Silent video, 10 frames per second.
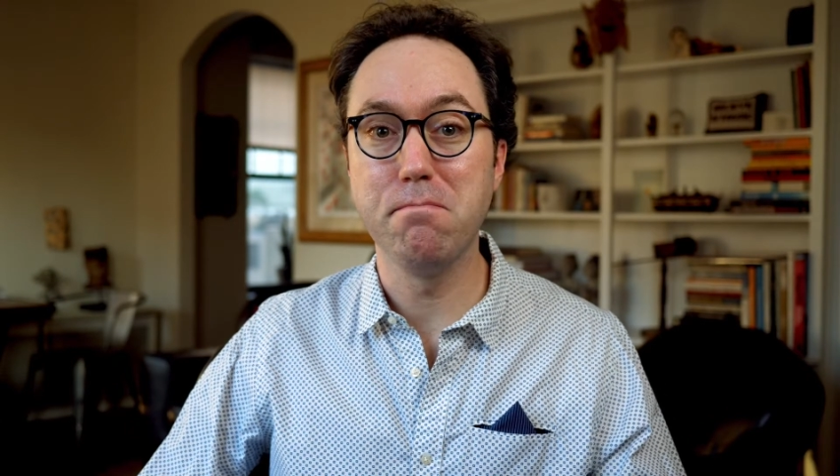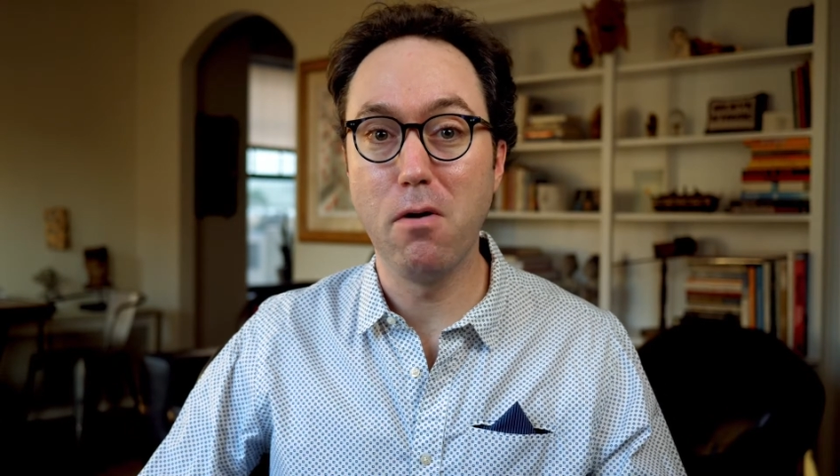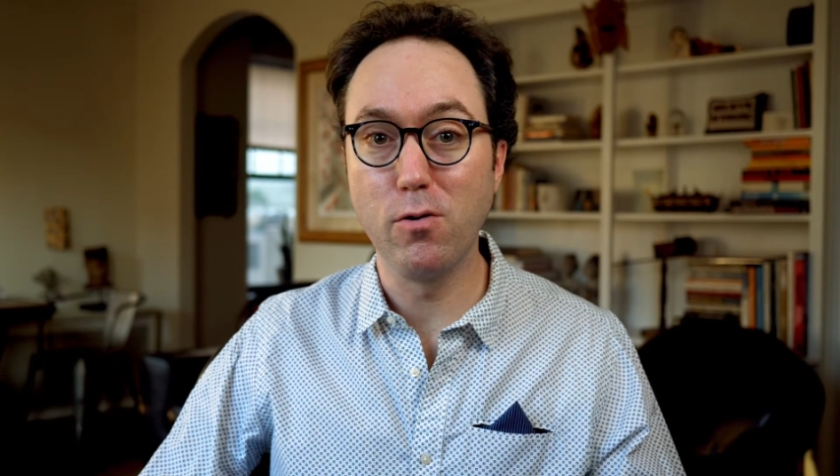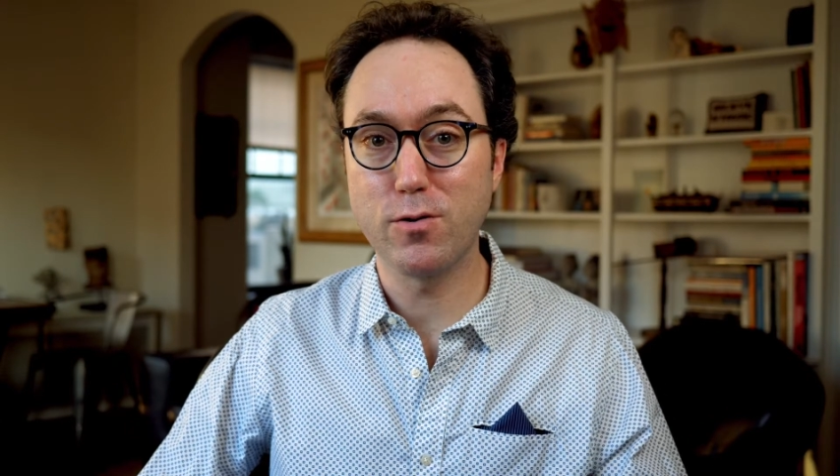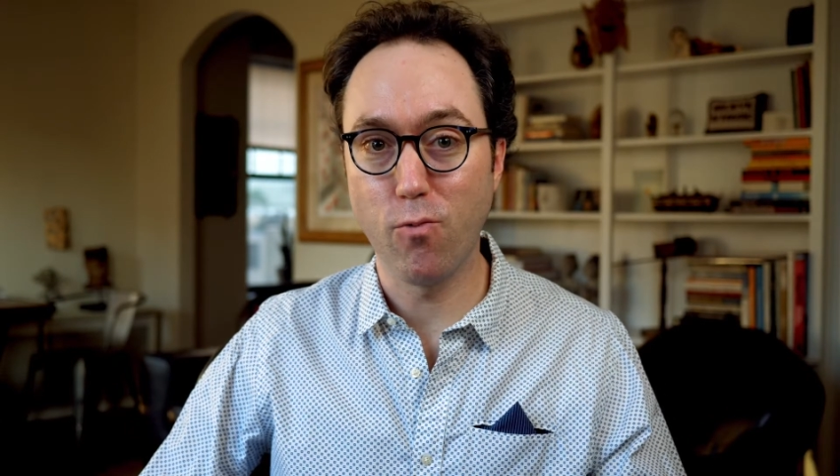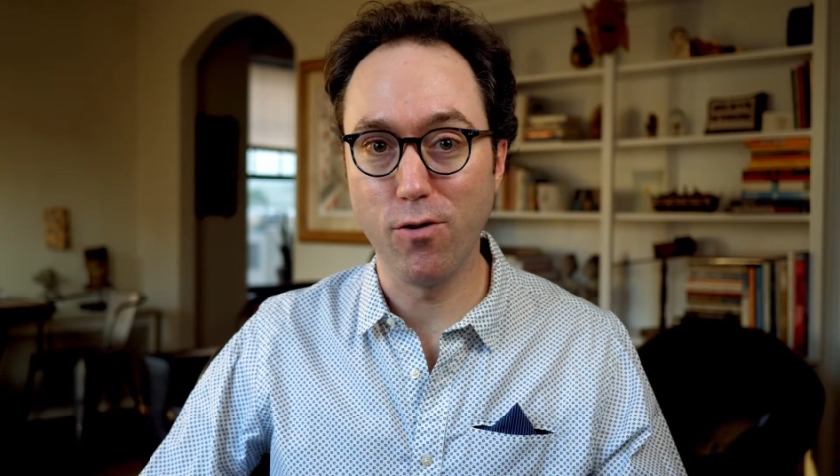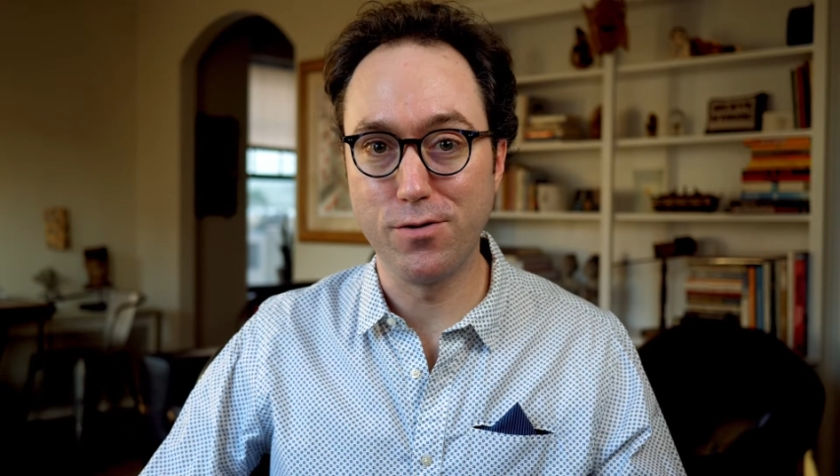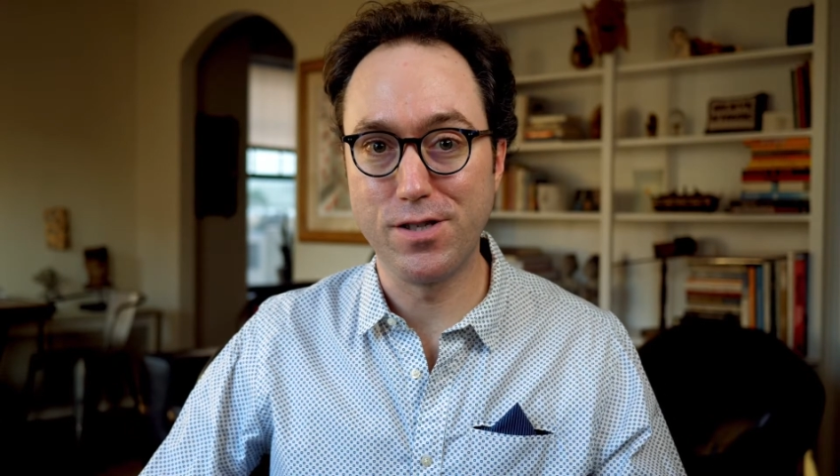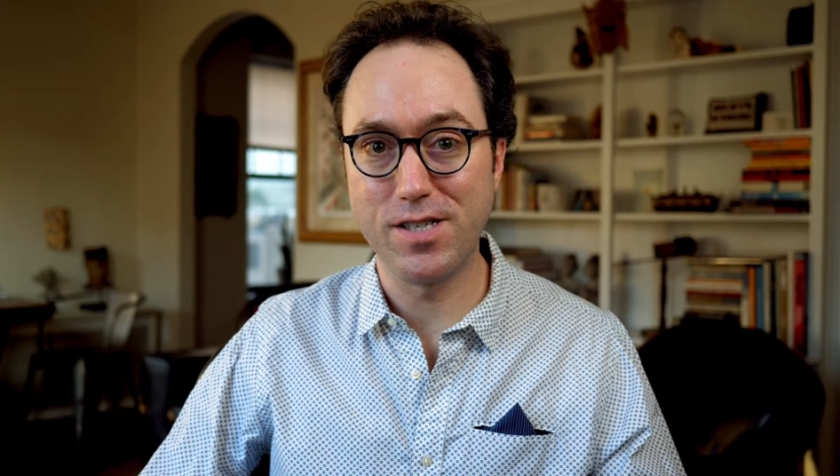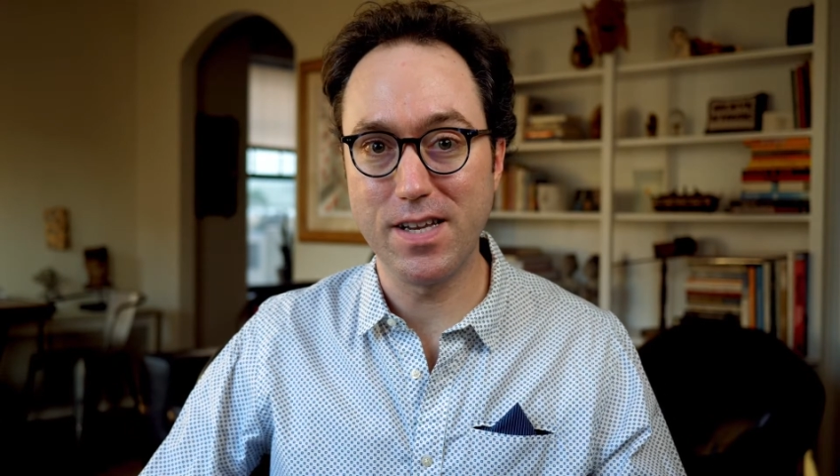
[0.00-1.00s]
to most
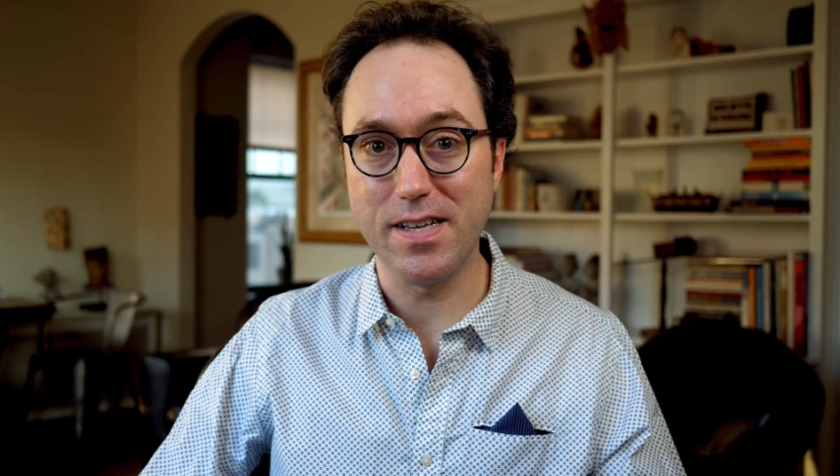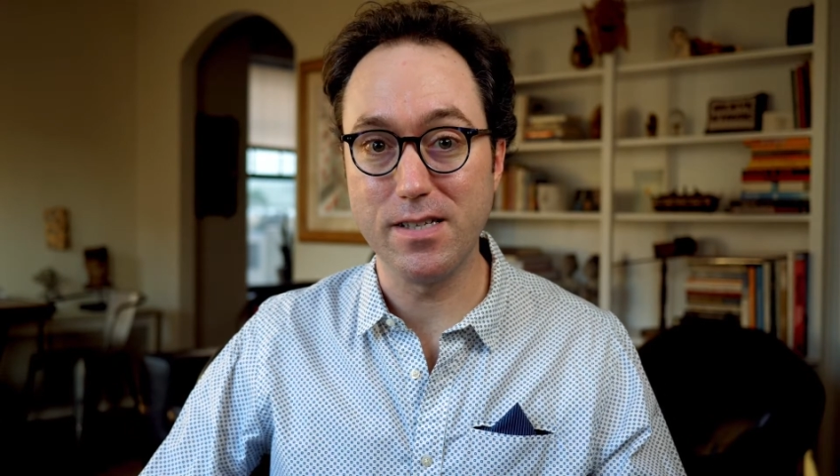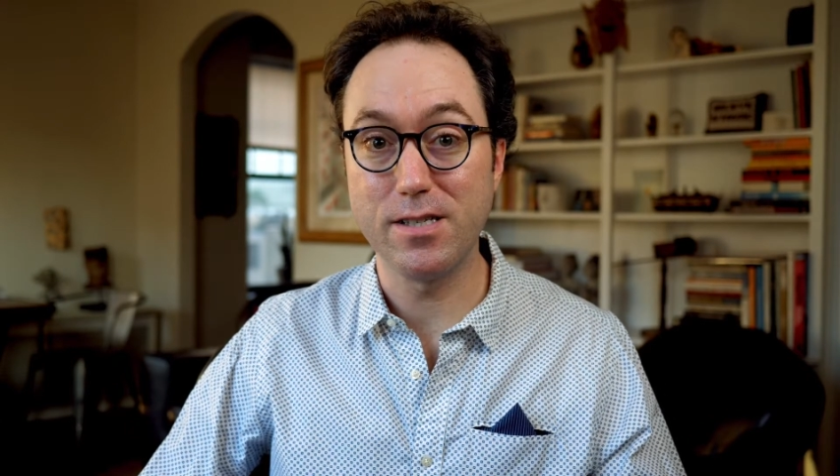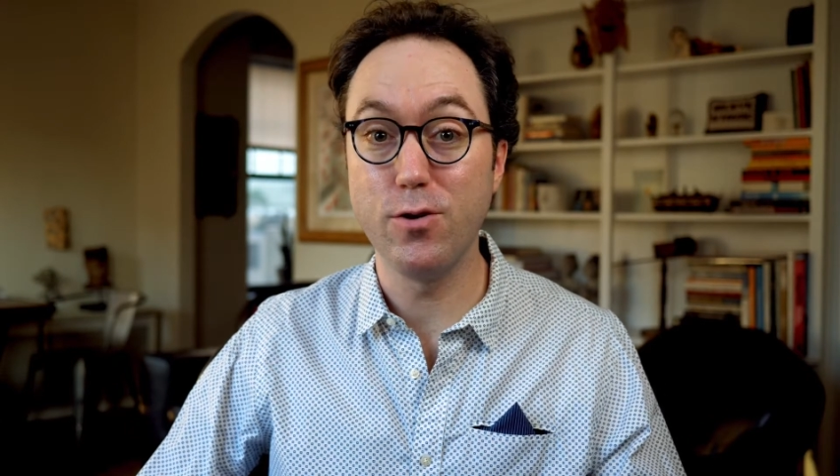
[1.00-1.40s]
world cities,